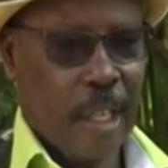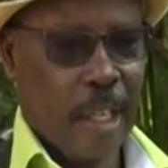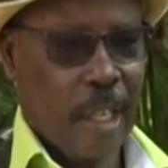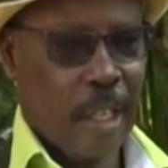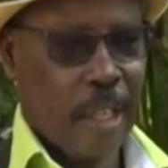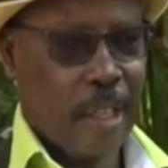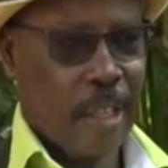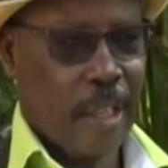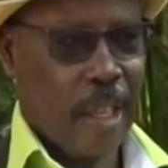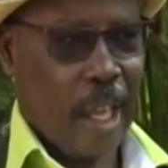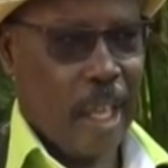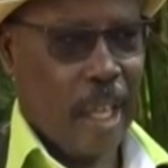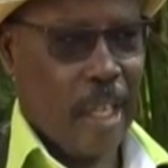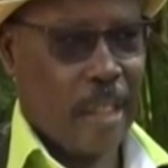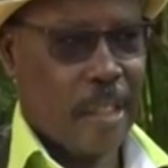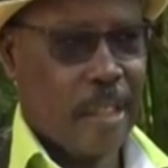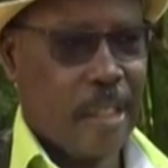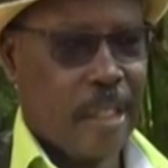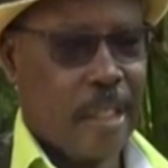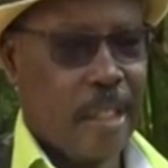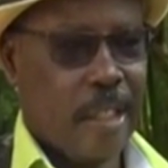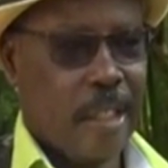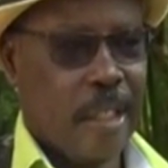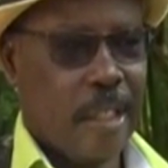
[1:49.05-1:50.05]

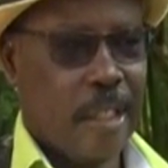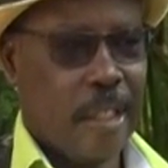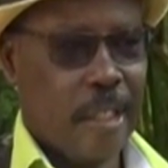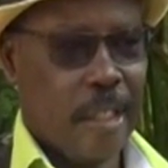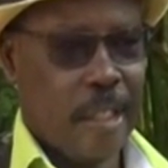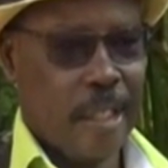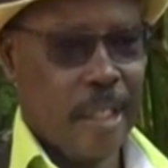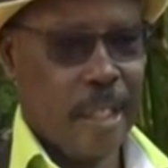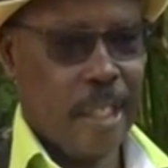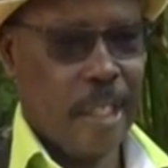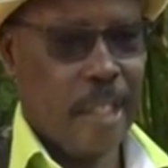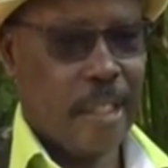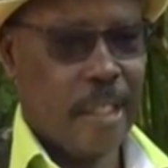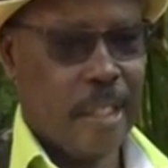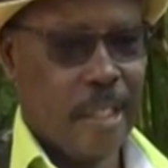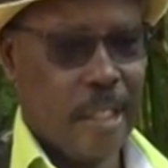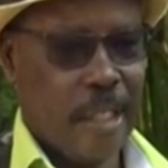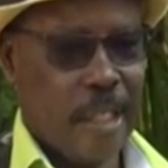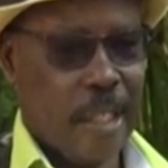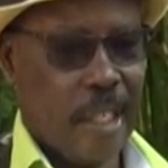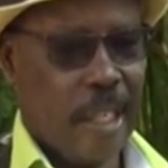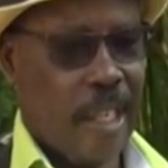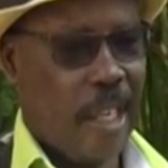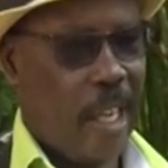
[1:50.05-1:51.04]
that these
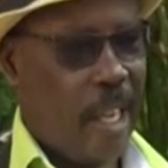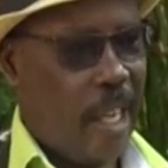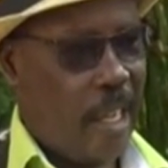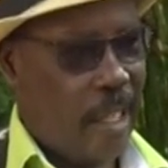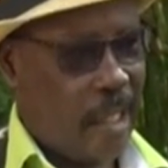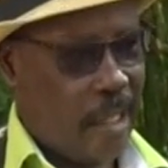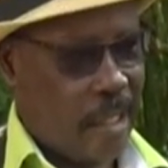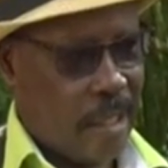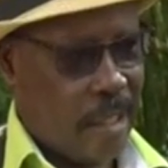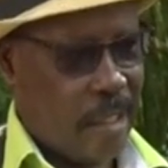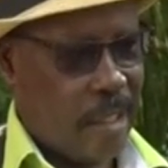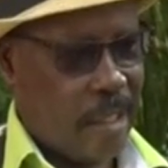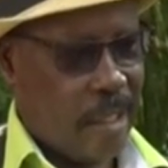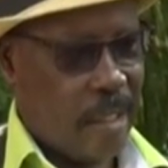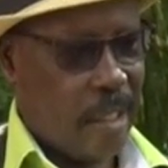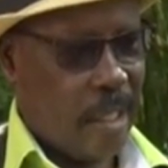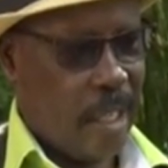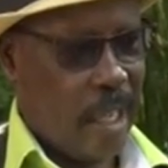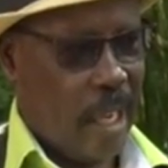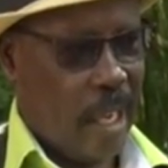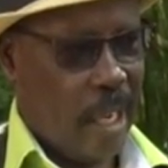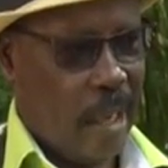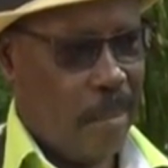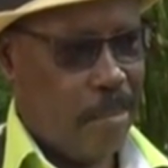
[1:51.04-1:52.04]
guys
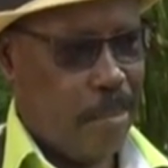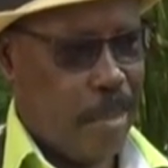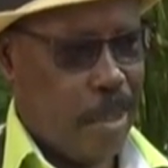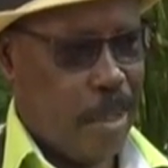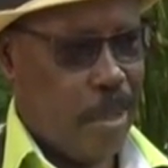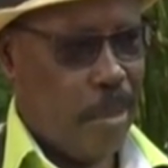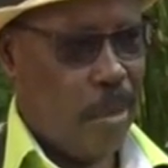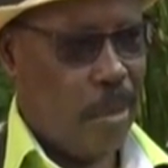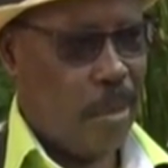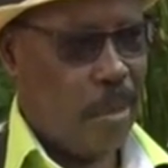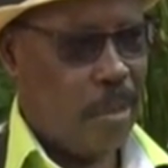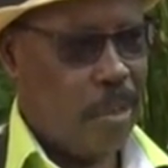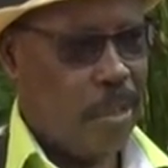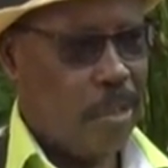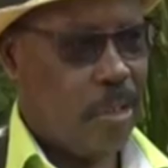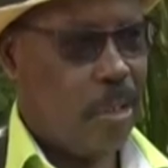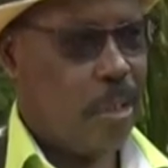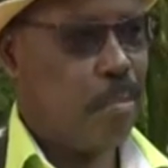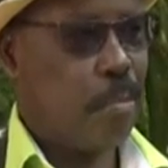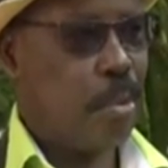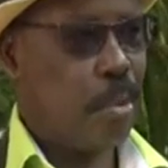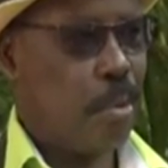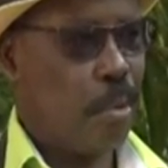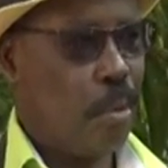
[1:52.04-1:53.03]
are beyond
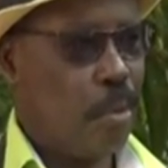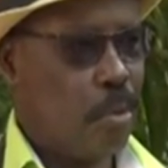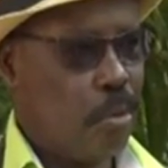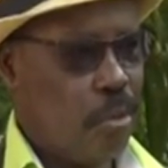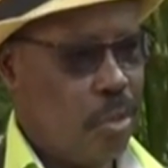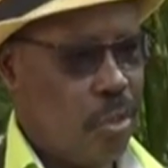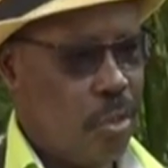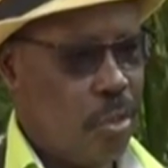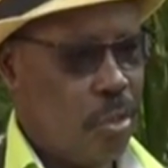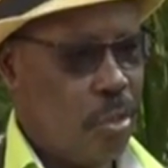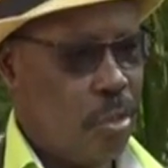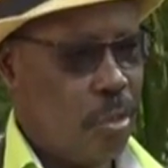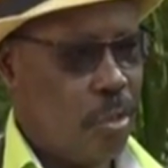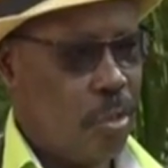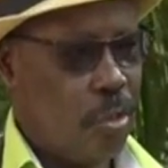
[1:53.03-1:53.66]
reproach.